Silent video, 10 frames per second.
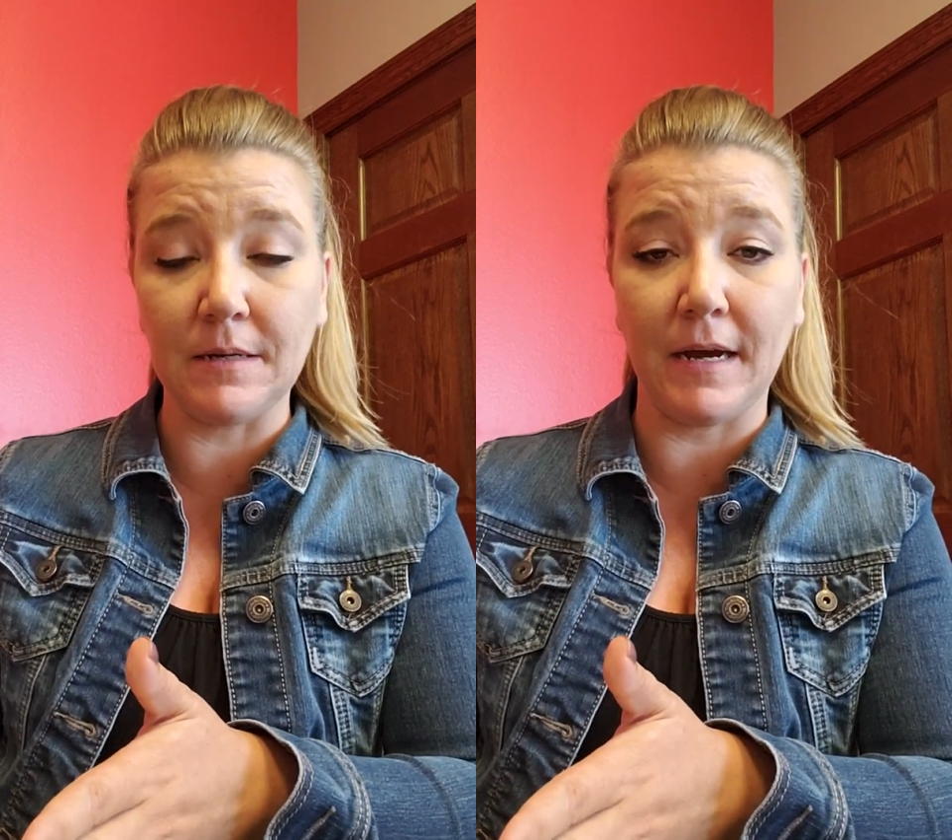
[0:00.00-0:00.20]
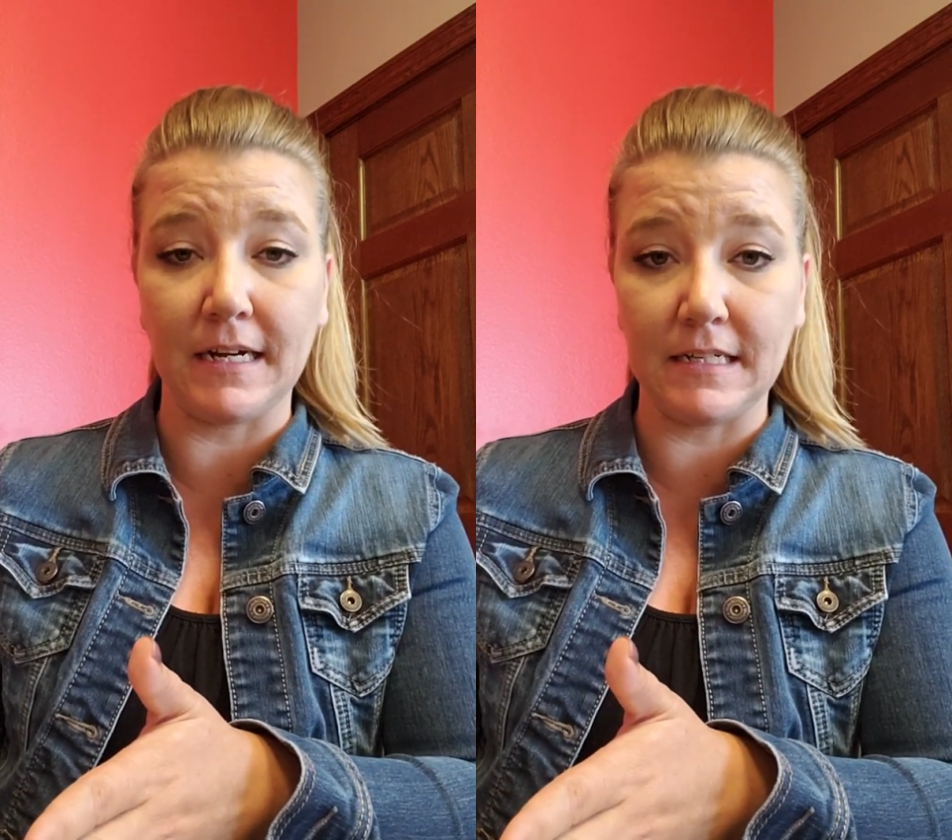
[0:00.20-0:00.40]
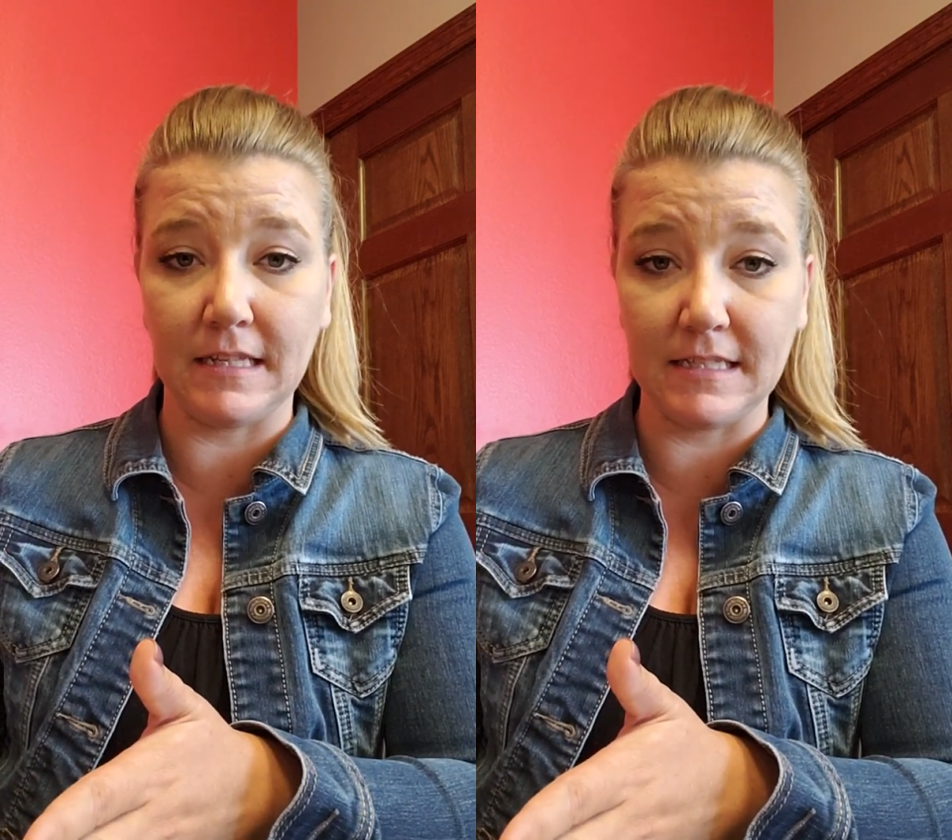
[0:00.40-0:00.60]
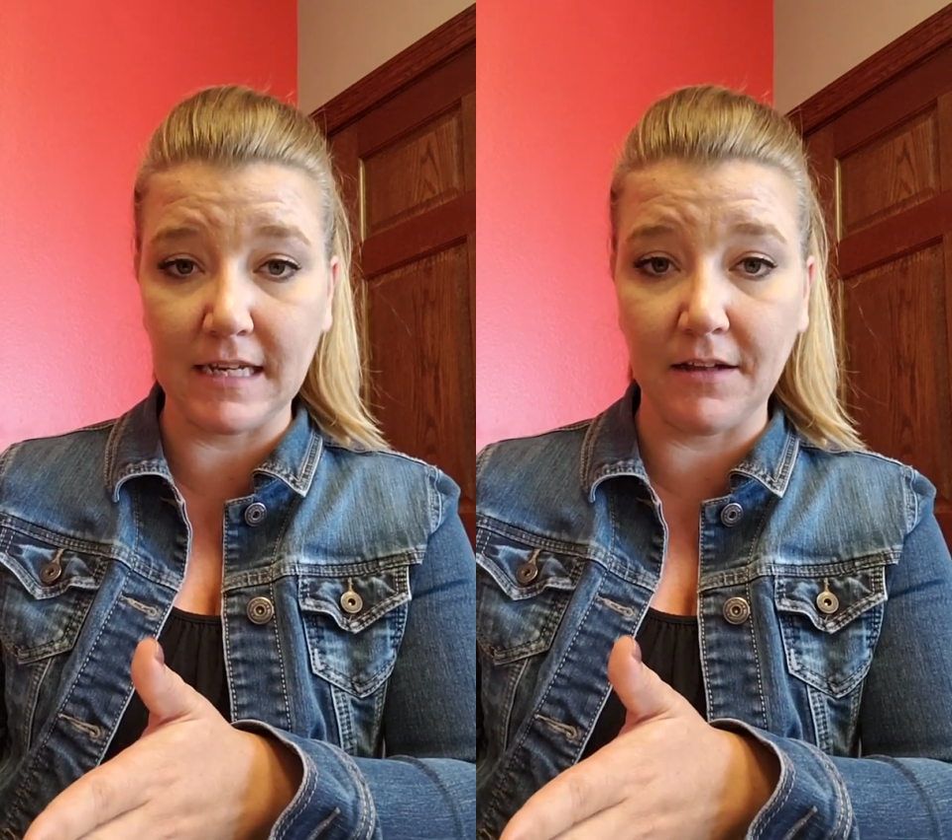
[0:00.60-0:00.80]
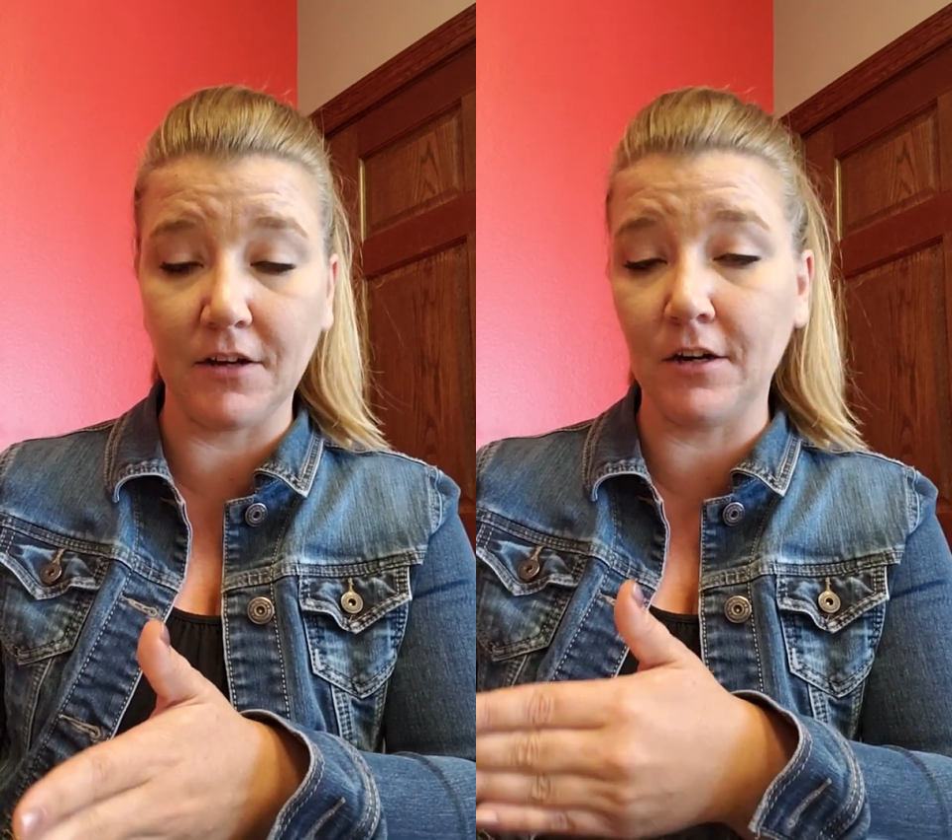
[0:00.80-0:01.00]
it back to the
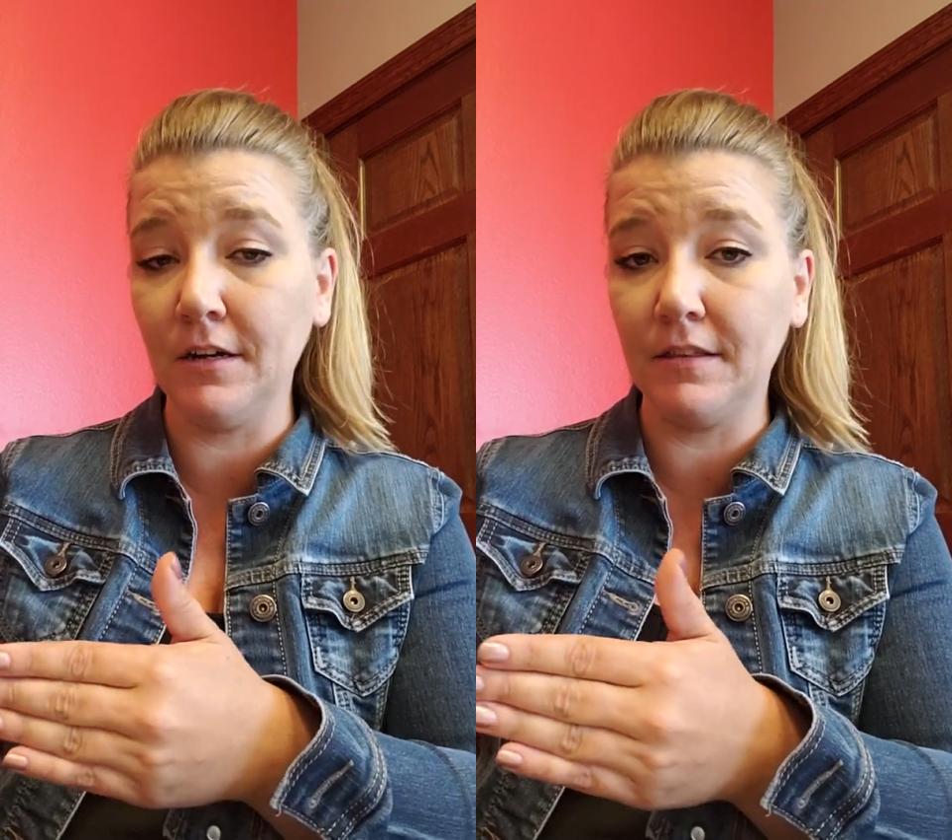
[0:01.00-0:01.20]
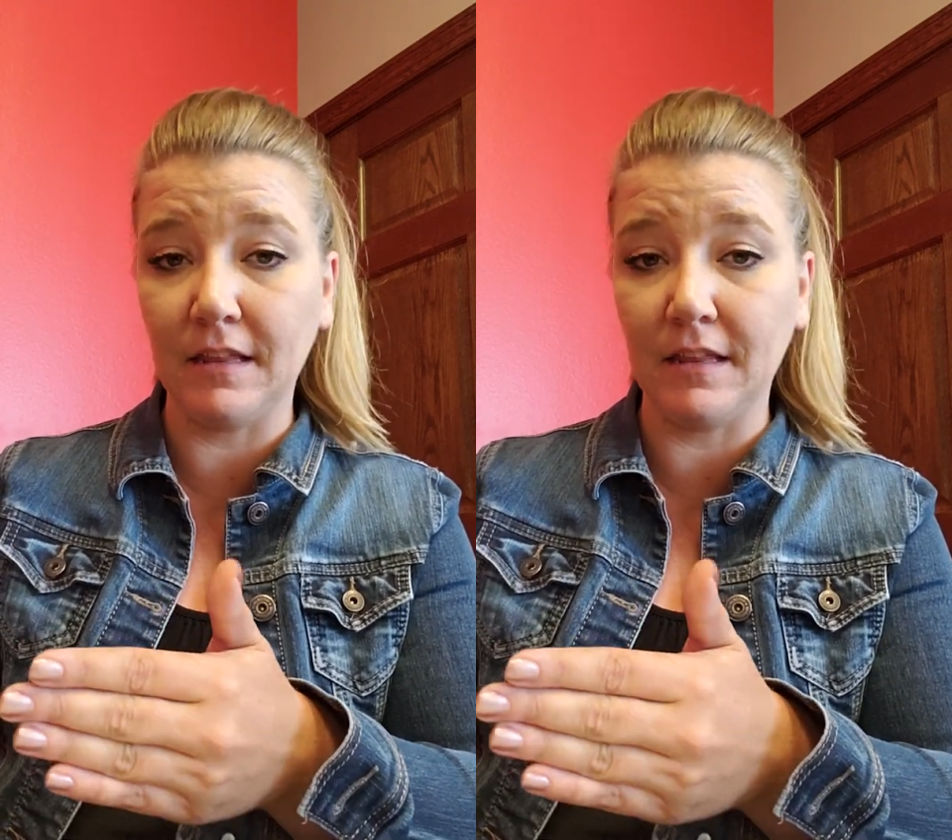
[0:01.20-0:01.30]
seller,